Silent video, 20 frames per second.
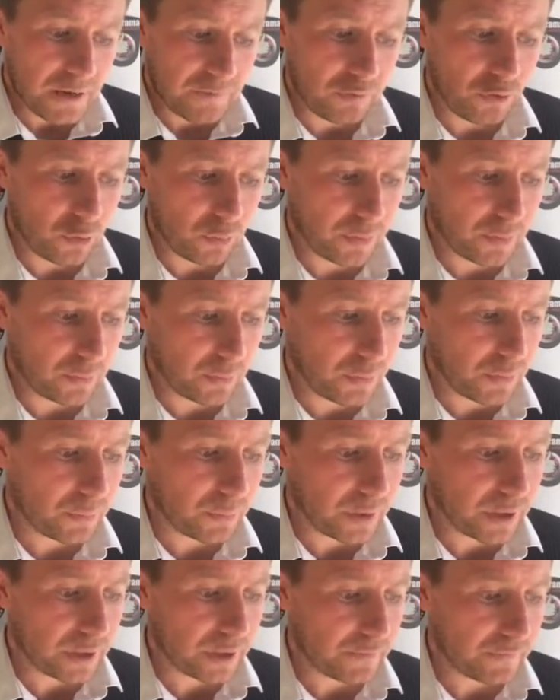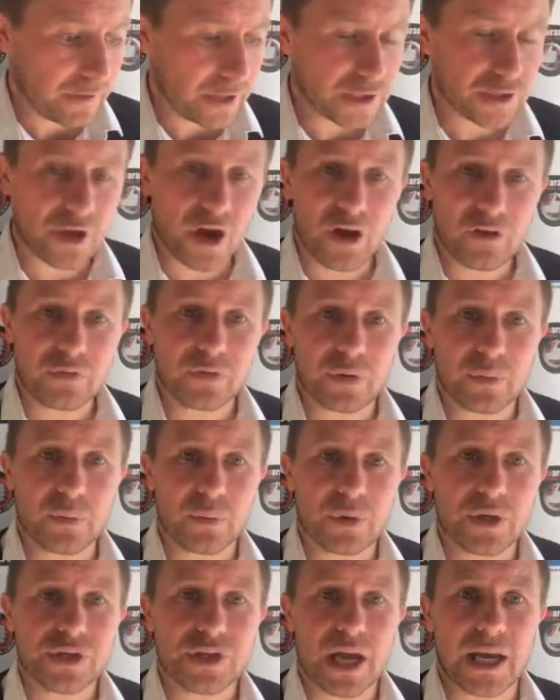for we, we, we first half we,
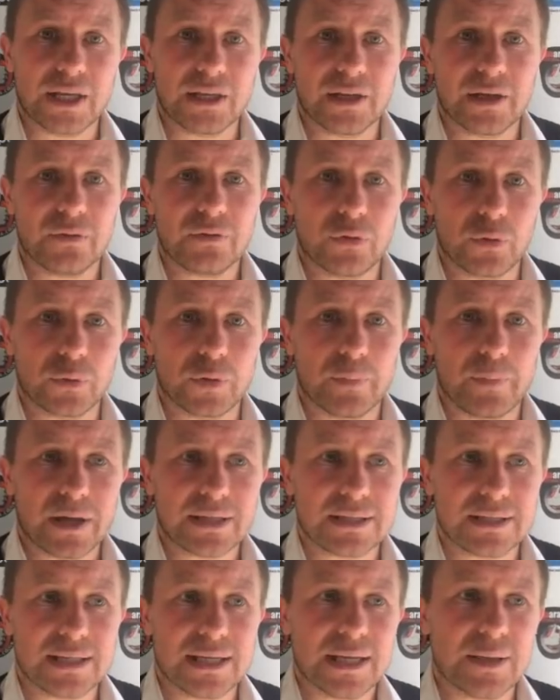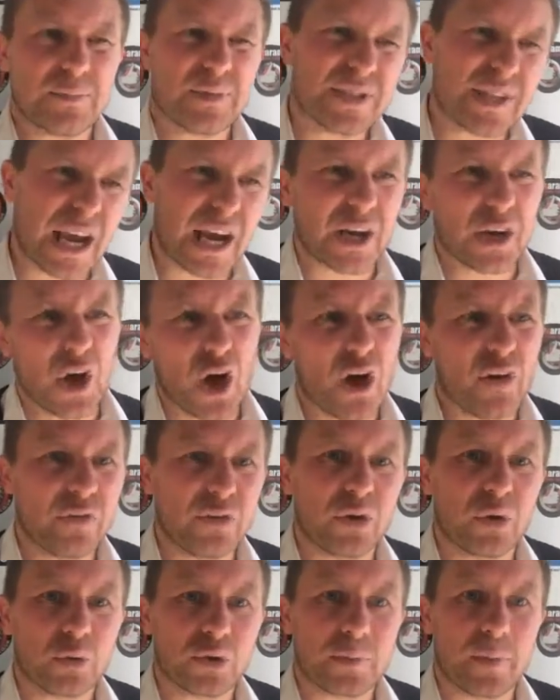we shaded it for the better team. Second
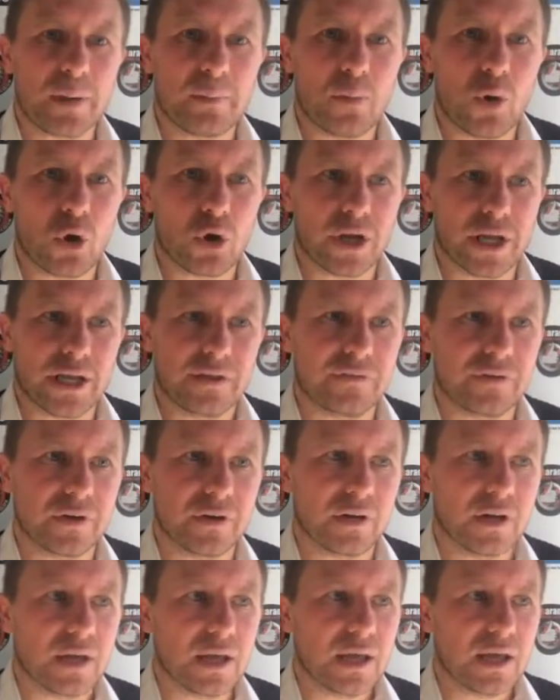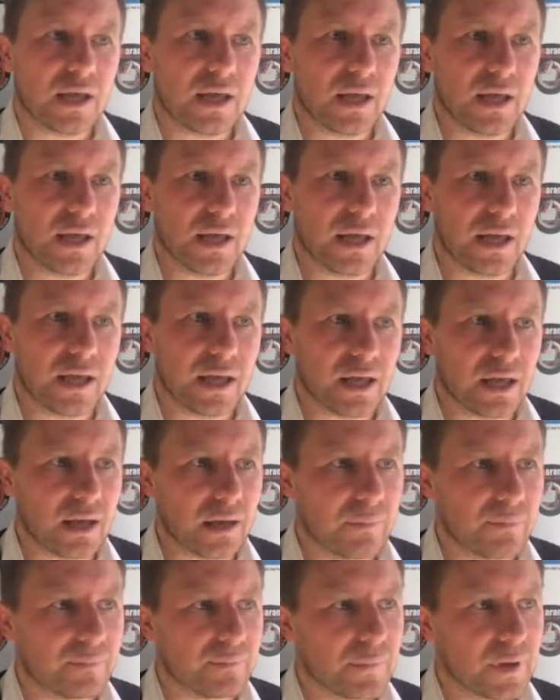half it was a bit more even.
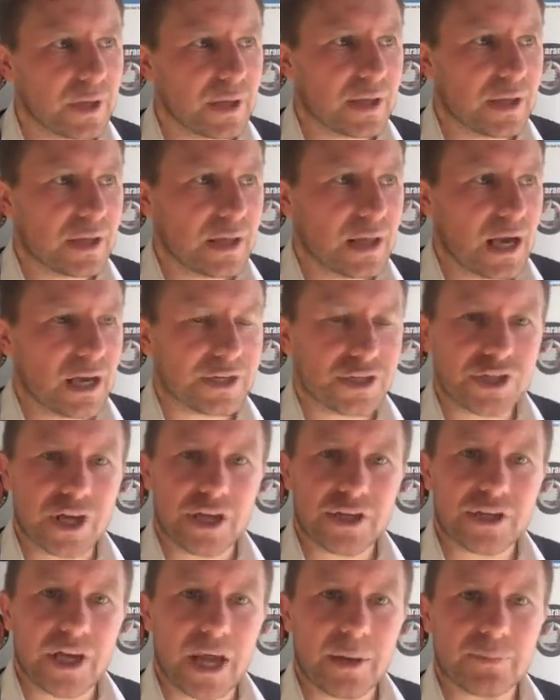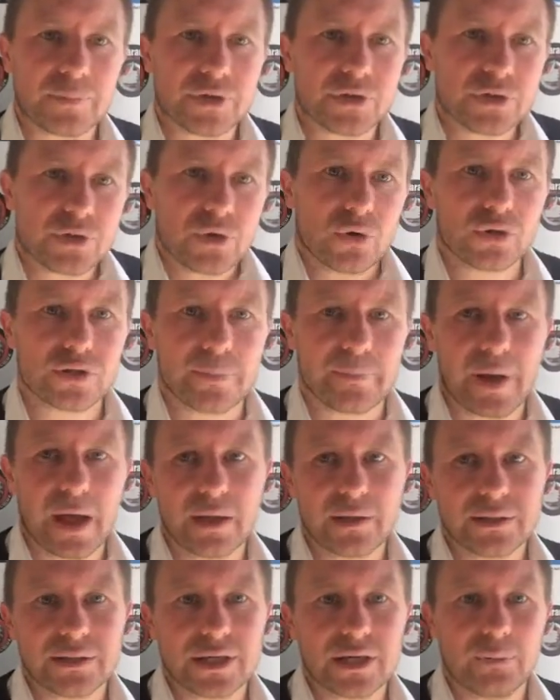Um, as you say, James scores the
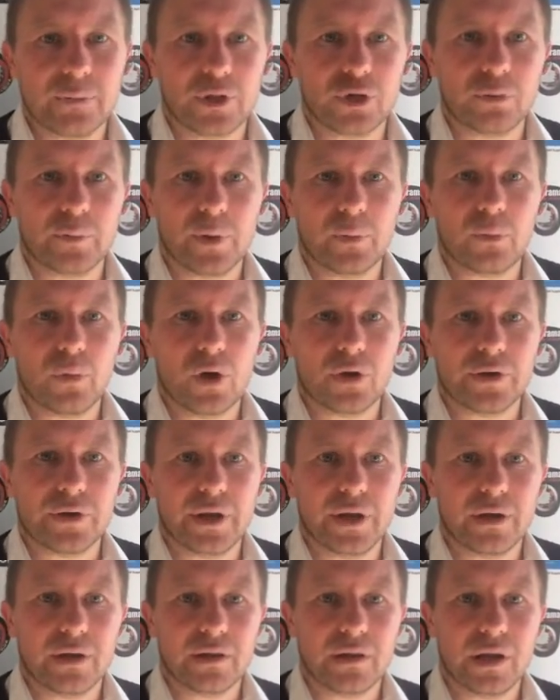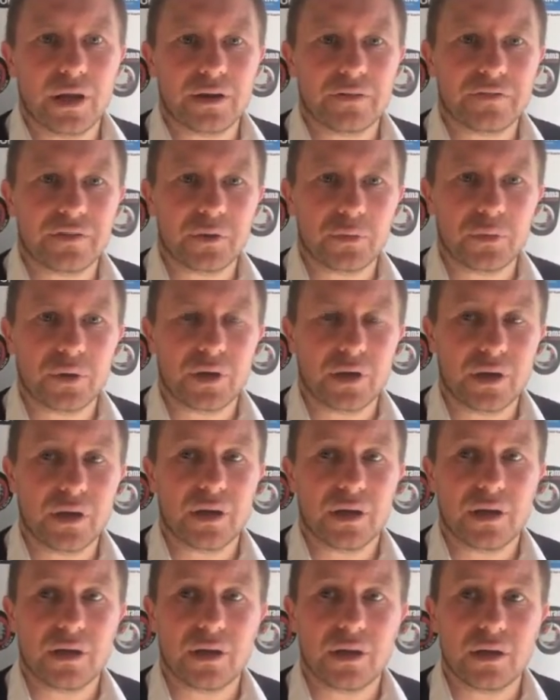penalty. We come in one 0 and I think we
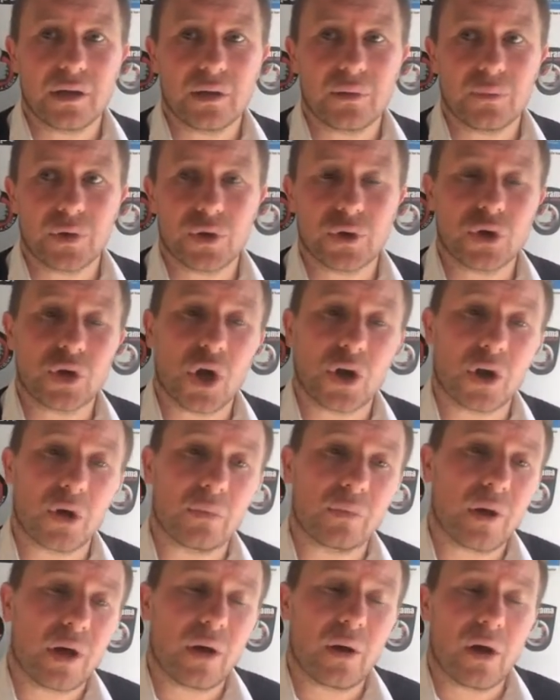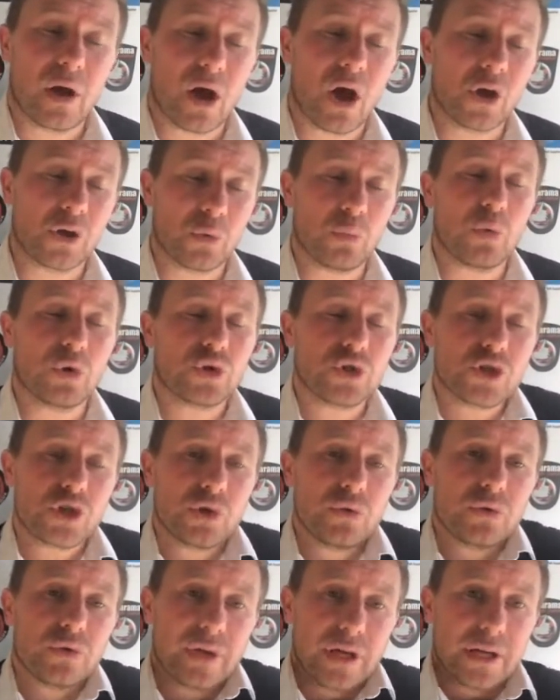we could have gone on on and won
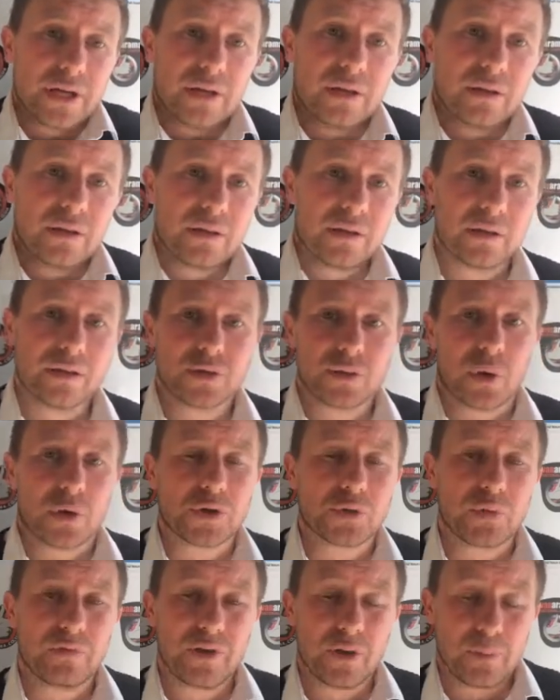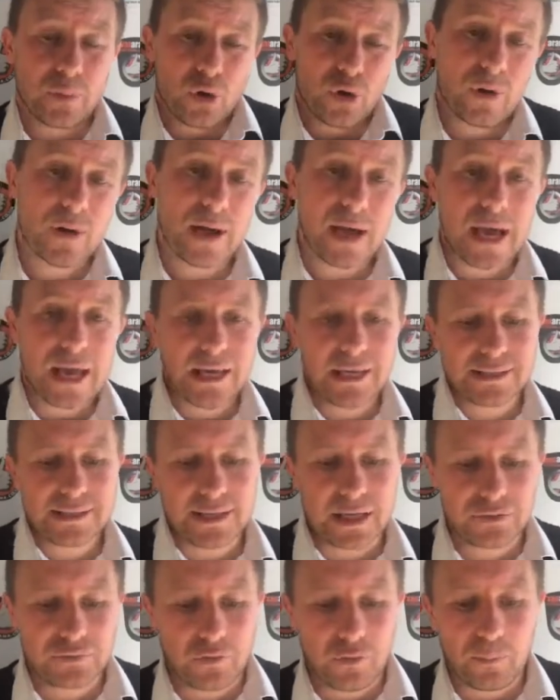2 3 0, to be honest with you. But
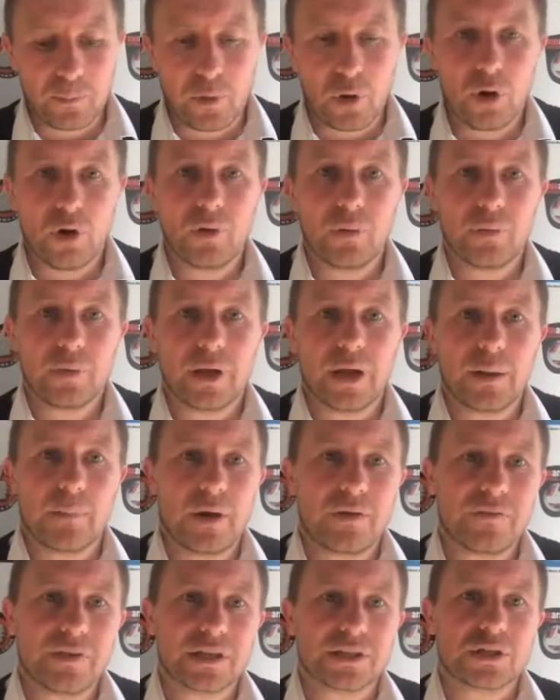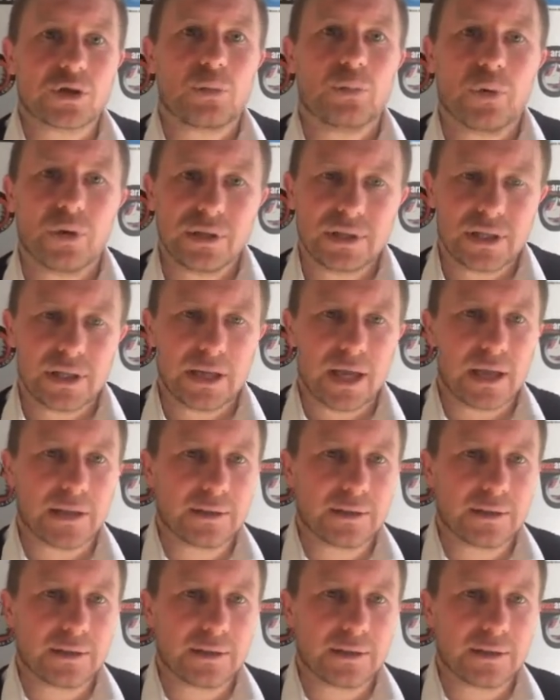listen, that's football. Um, I think it's a good point in the